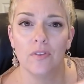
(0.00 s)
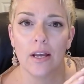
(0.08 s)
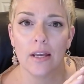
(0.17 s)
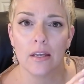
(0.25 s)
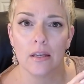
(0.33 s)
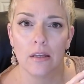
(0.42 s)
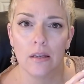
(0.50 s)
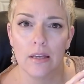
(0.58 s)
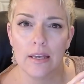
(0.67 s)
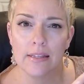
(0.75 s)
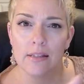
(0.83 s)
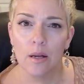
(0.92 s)
like
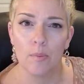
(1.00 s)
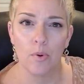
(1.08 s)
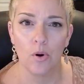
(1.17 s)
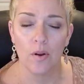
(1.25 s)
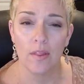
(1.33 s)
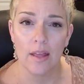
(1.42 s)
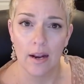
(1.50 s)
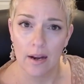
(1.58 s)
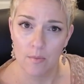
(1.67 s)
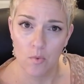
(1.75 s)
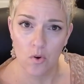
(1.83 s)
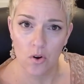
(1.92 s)
he's not a part of that
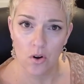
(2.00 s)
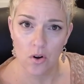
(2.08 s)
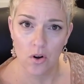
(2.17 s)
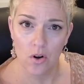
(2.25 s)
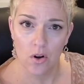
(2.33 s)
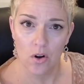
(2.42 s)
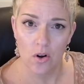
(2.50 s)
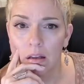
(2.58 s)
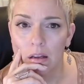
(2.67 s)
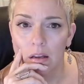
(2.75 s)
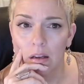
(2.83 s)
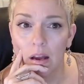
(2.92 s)
anymore.
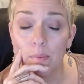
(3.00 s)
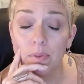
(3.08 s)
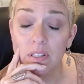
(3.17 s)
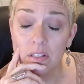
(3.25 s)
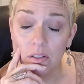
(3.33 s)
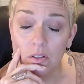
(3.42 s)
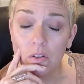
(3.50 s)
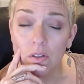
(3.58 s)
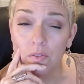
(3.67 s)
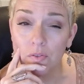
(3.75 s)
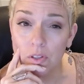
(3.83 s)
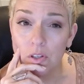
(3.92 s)
I'm still
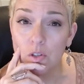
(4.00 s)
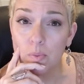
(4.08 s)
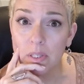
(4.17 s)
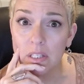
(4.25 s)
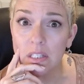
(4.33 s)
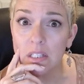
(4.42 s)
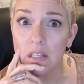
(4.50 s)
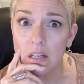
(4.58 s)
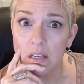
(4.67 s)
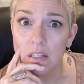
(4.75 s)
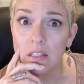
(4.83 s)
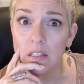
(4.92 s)
confused because it
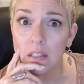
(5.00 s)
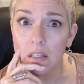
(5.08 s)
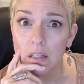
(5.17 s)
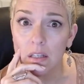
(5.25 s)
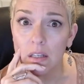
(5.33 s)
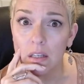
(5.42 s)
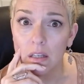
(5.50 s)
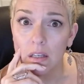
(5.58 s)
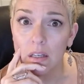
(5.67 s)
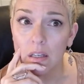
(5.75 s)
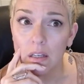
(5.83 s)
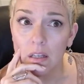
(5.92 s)
does
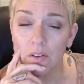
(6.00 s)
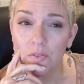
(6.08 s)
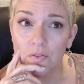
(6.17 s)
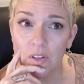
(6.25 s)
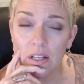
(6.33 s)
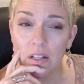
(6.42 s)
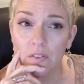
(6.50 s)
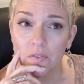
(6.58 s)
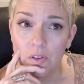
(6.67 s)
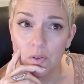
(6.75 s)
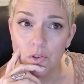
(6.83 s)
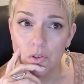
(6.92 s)
affect the
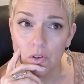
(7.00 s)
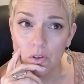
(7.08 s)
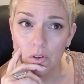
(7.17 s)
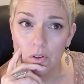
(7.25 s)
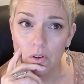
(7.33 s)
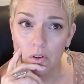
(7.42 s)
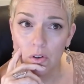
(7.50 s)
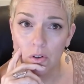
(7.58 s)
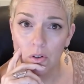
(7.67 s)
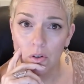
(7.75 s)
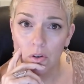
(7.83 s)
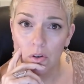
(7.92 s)
future.
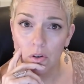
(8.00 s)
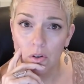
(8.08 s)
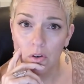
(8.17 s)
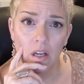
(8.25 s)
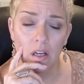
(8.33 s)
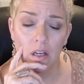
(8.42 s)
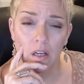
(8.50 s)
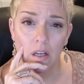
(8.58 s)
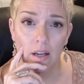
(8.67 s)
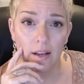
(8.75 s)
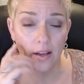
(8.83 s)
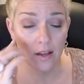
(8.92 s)

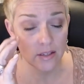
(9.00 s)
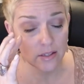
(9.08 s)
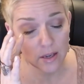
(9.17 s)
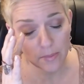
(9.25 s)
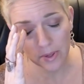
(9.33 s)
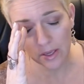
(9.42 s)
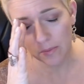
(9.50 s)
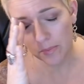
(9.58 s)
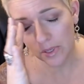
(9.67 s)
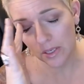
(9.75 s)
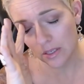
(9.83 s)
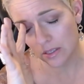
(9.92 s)
I gotta stop again
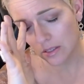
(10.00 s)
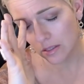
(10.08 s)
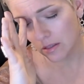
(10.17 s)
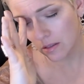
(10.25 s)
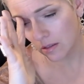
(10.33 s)
because